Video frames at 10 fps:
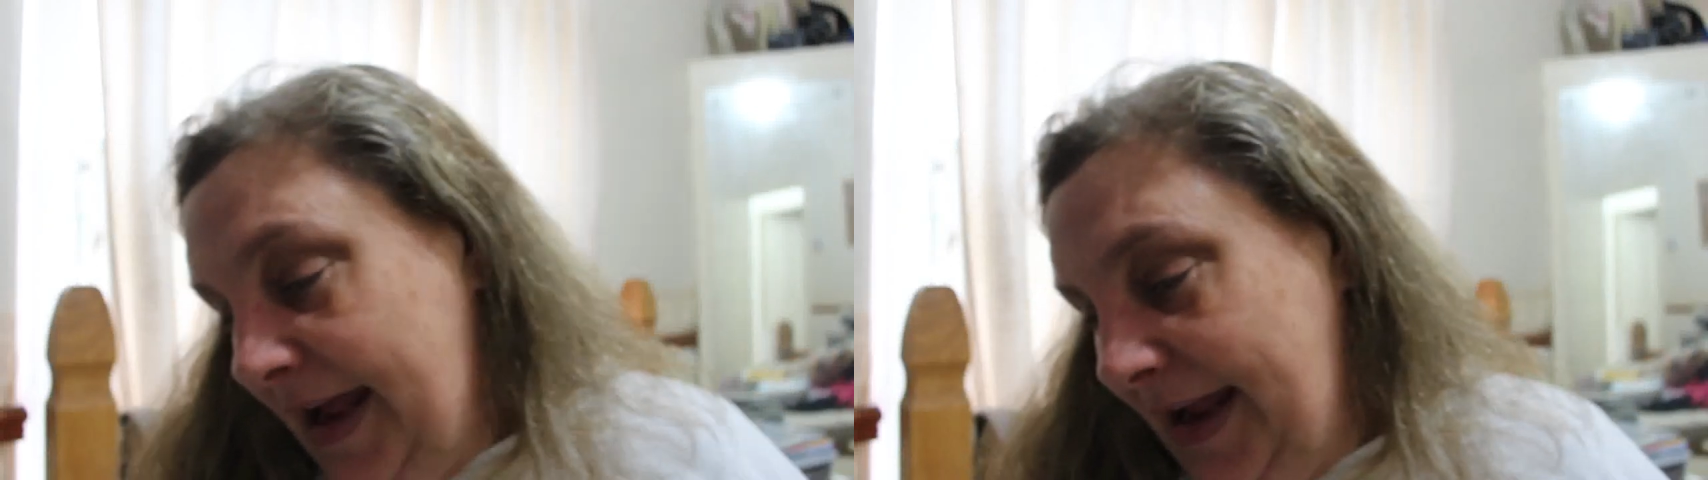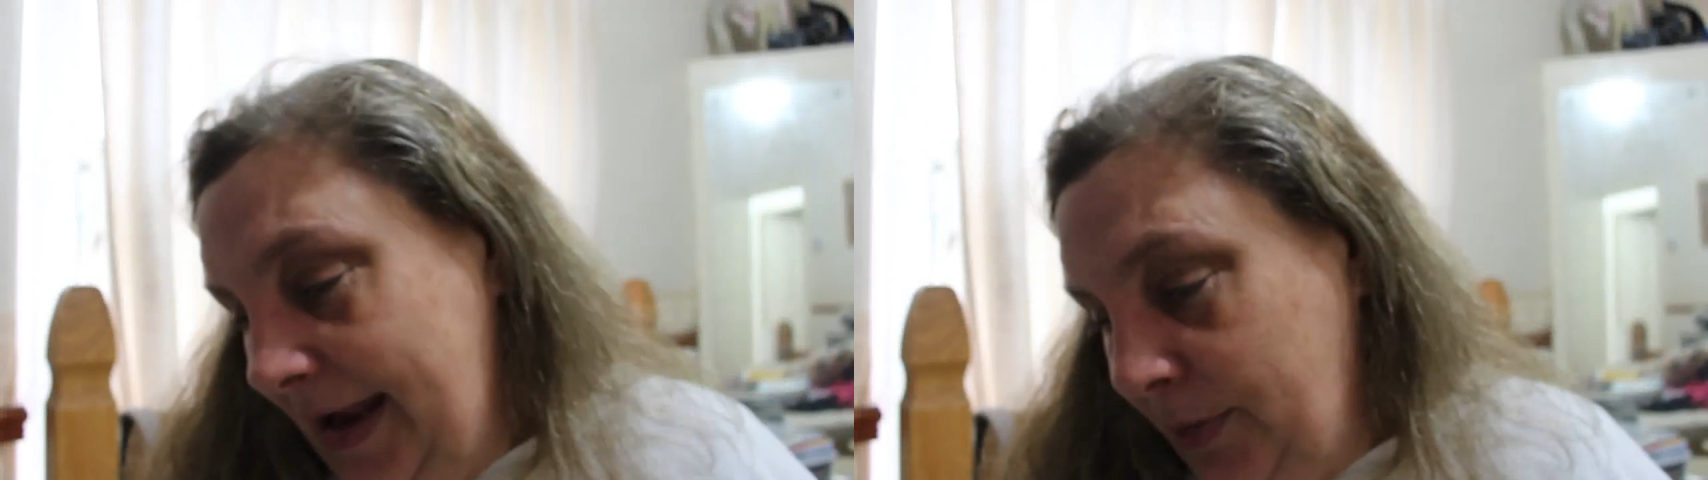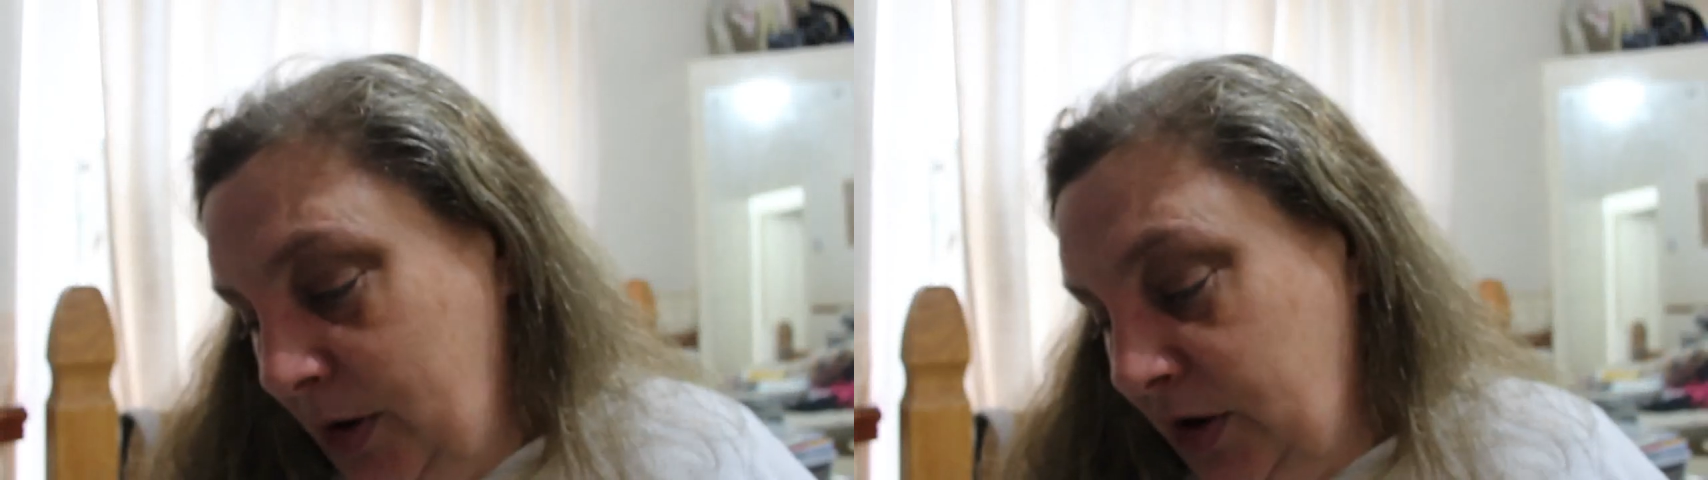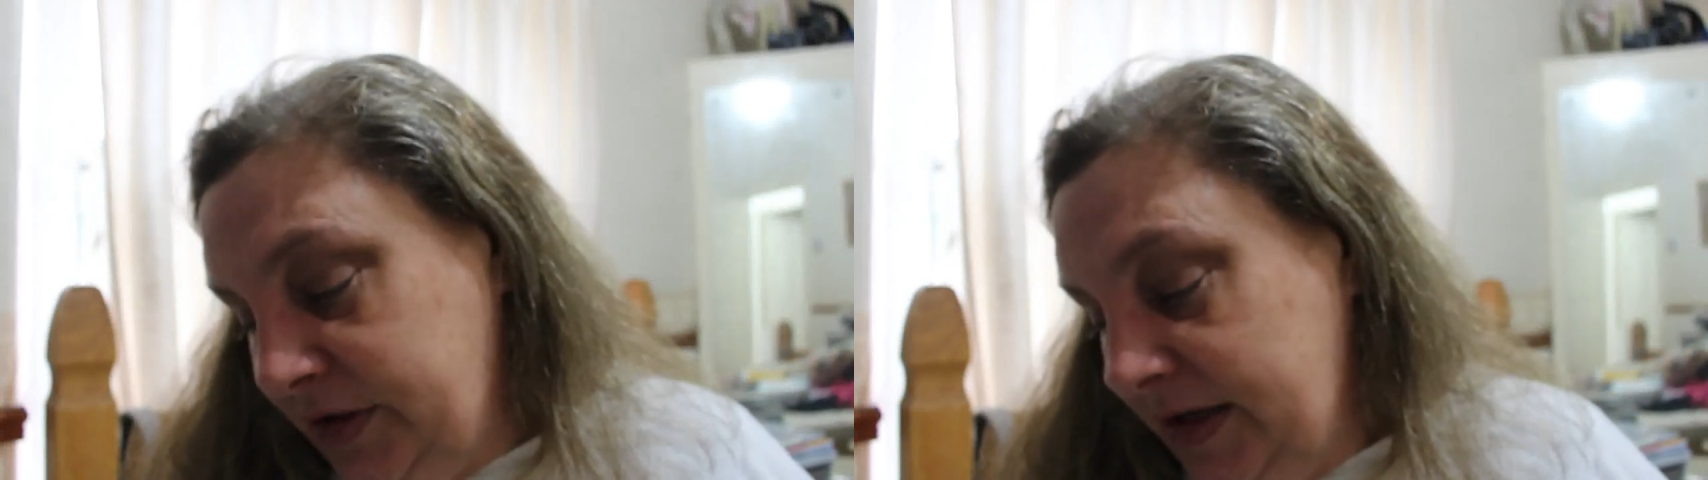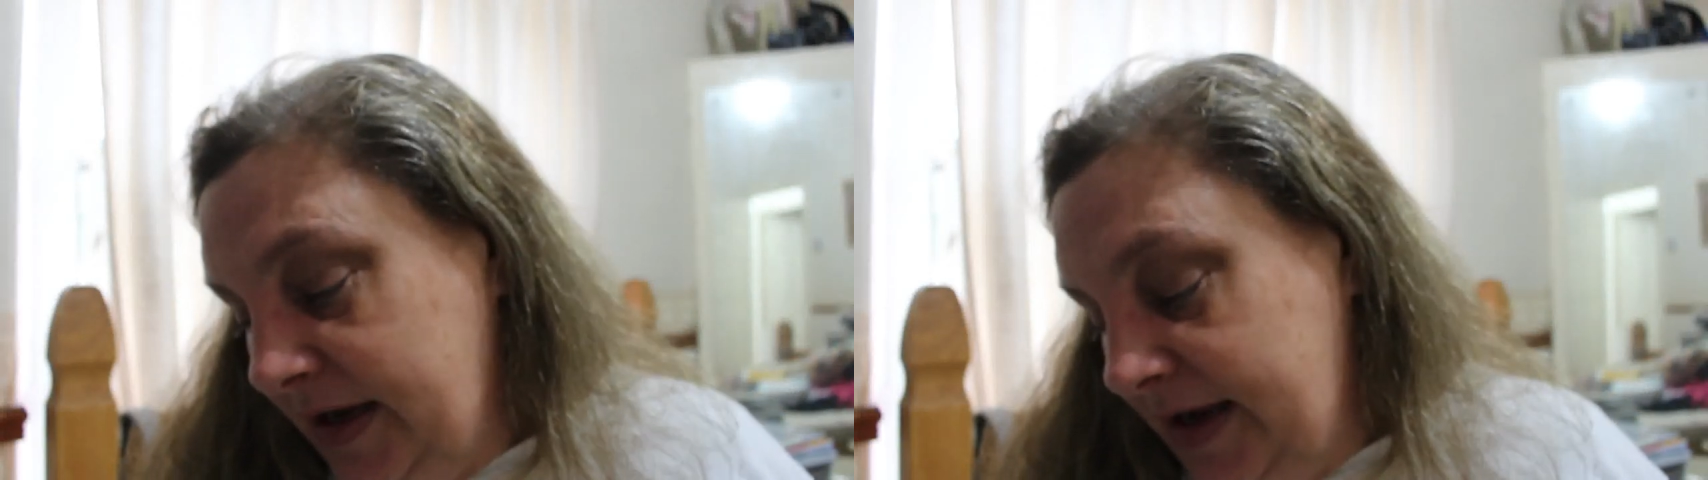It
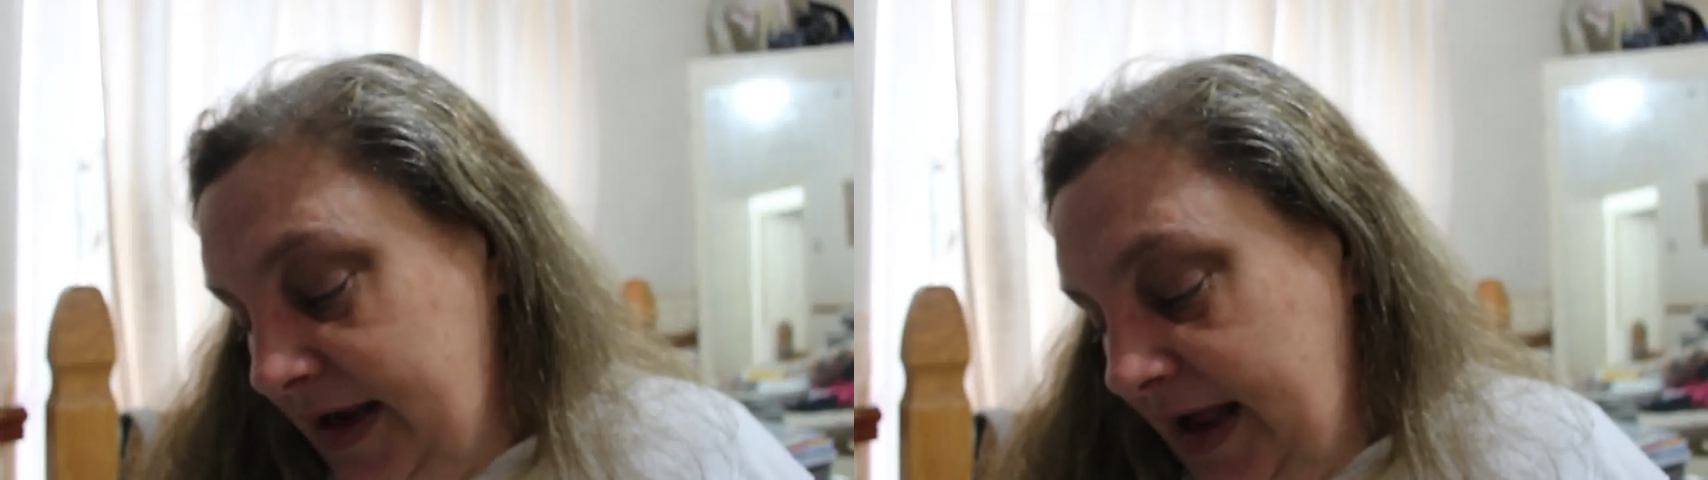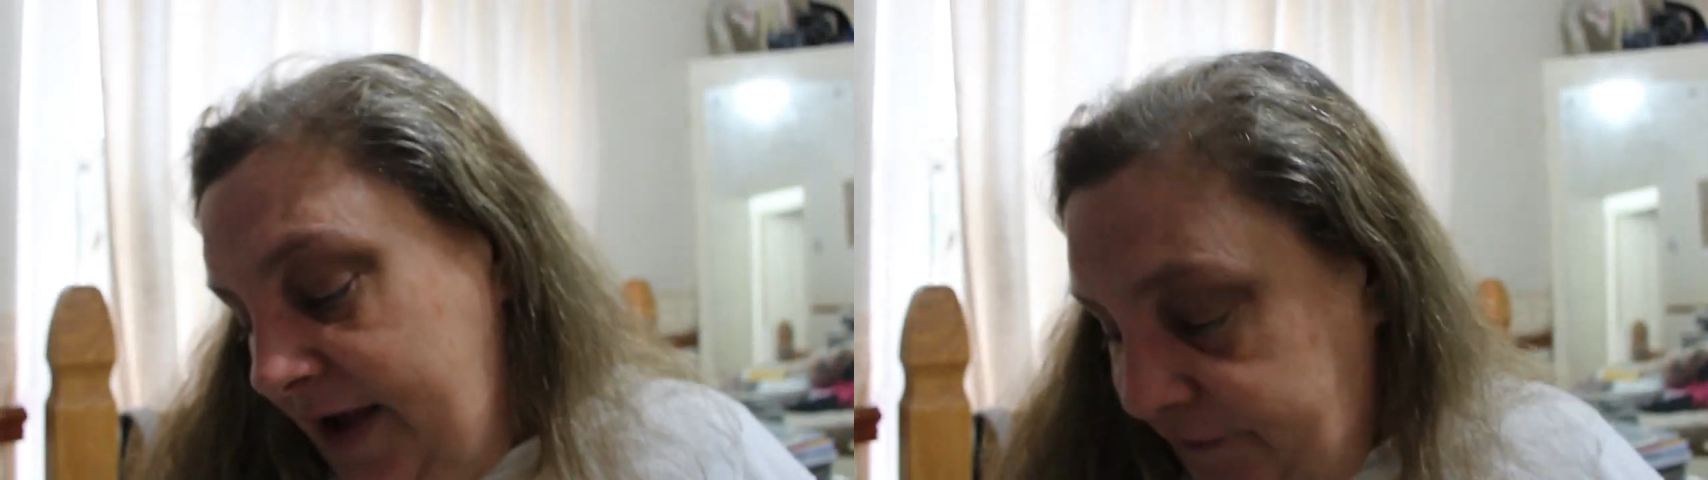was a